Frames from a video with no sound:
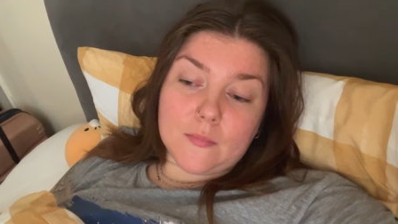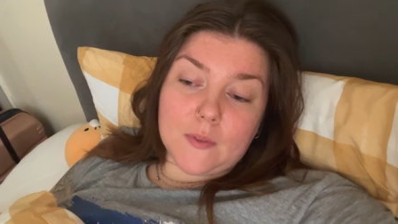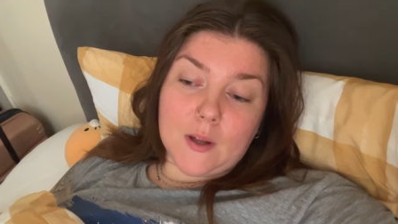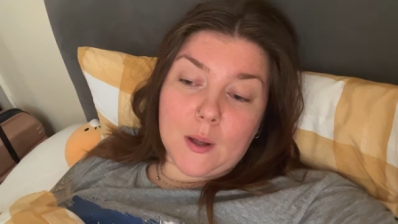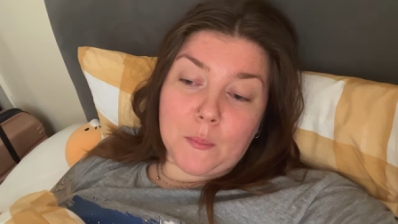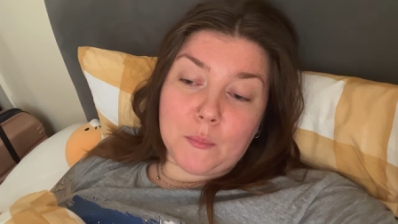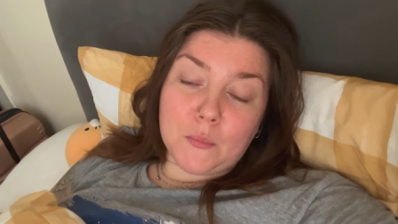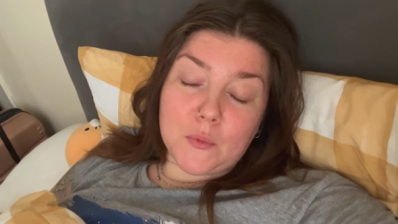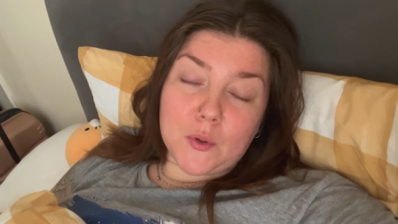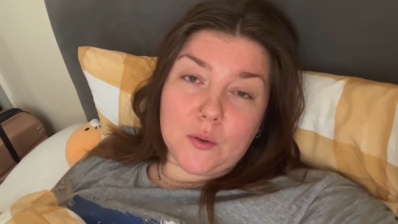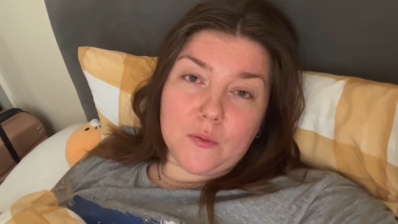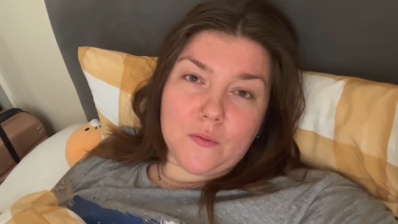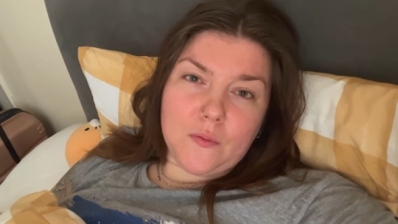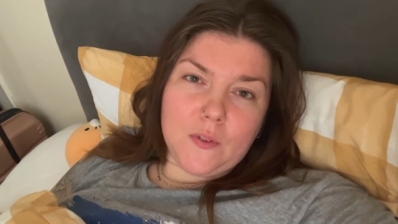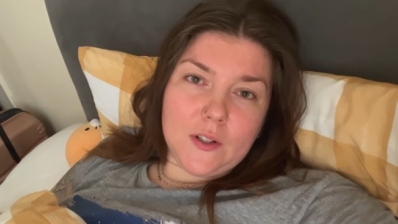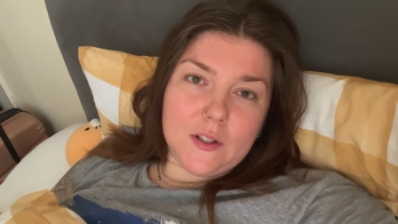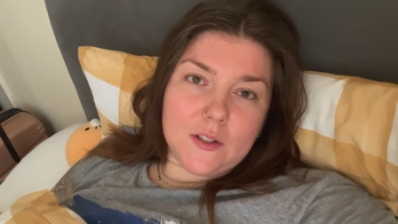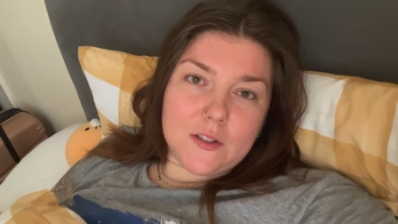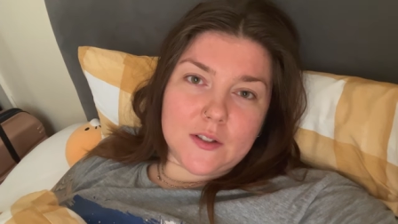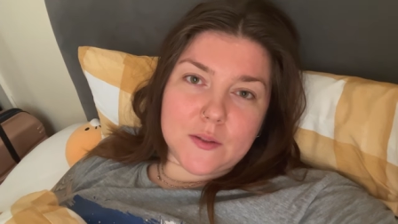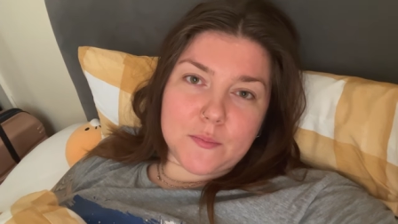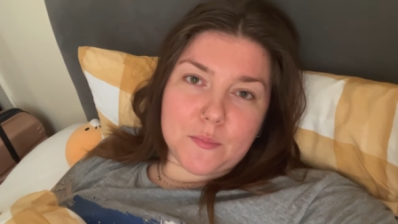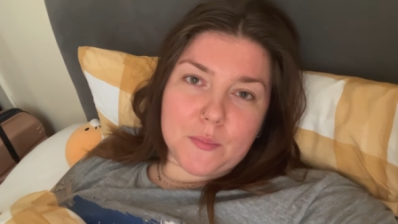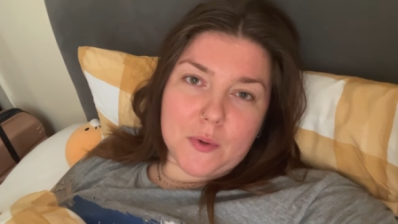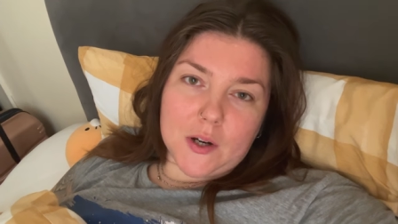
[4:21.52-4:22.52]
I'm not
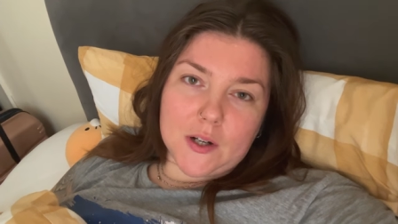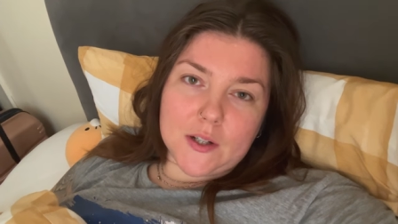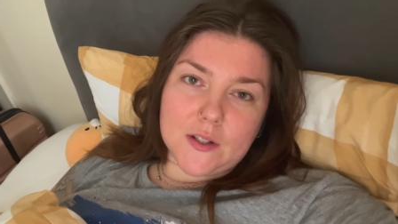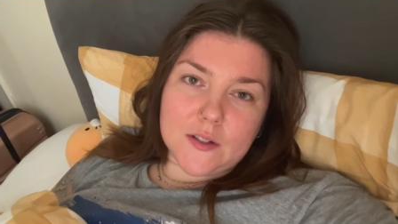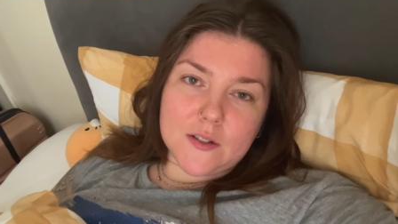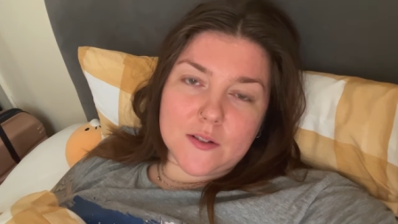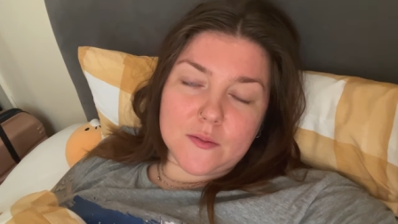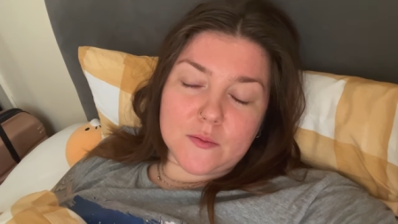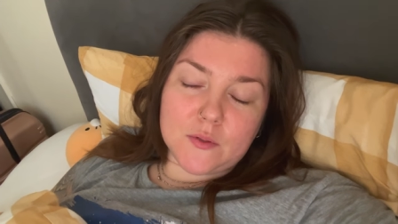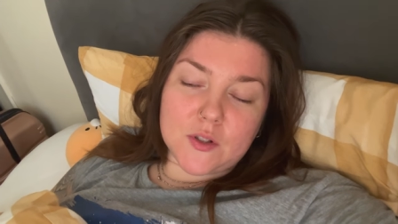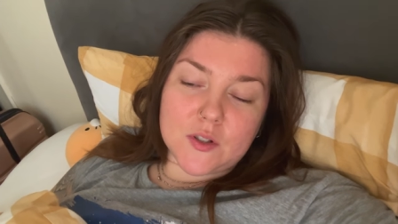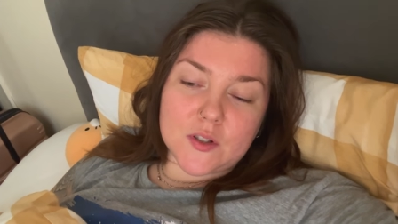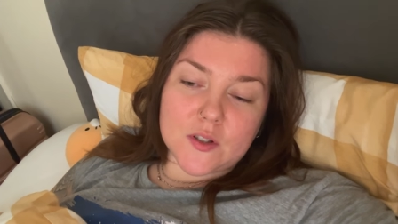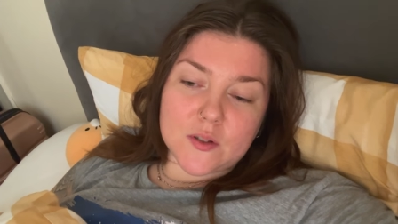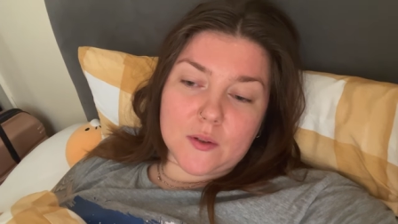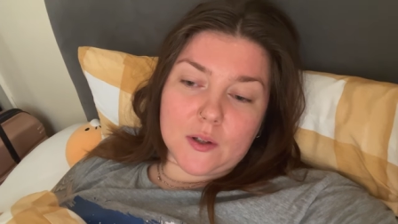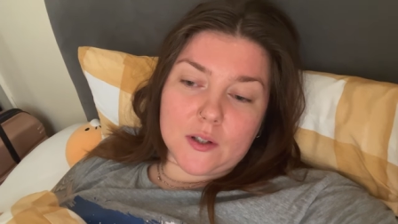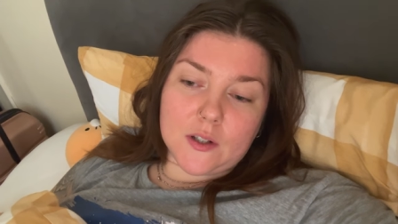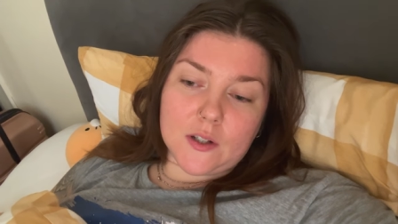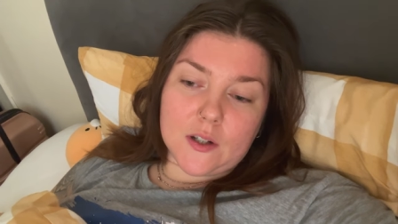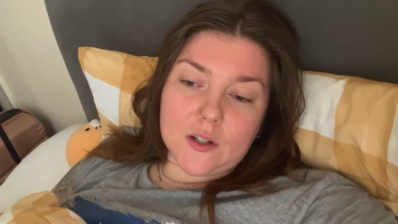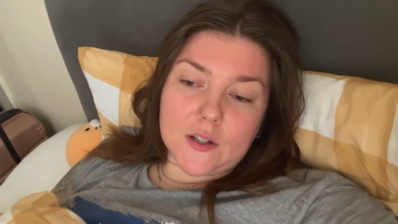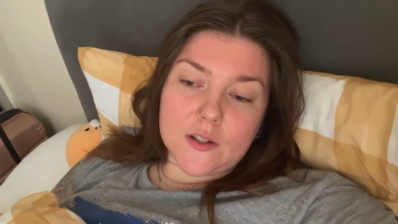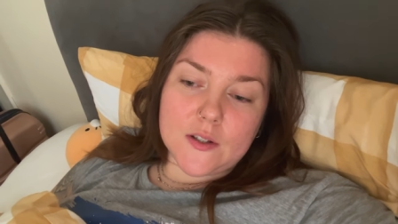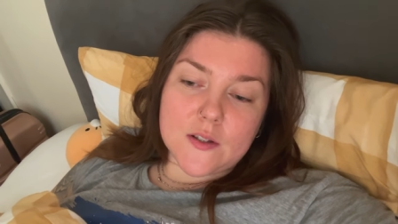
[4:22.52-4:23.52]
feeling depressed, which is
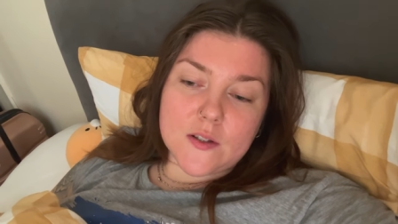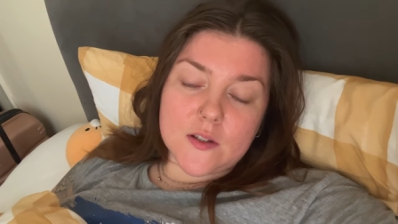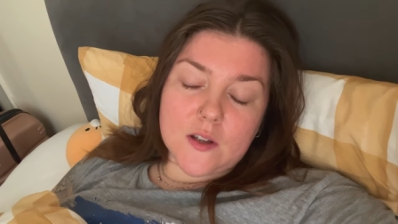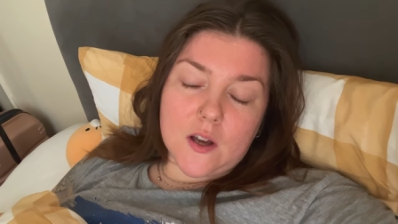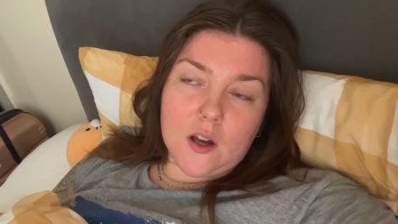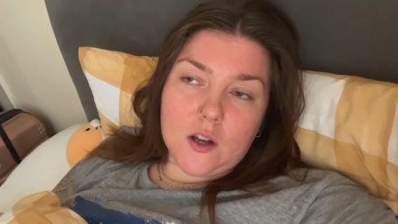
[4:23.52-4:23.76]
quite nice.